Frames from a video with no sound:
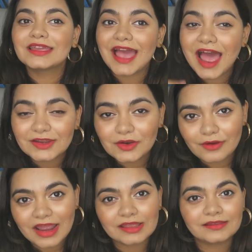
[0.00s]

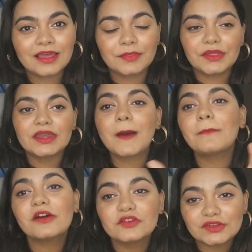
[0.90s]
categorize the
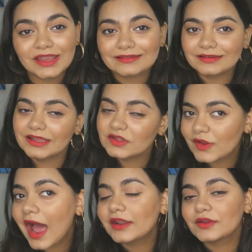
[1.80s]
number of shades in
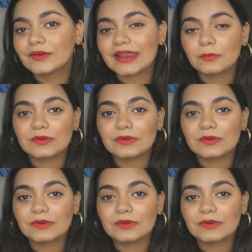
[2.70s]
each category,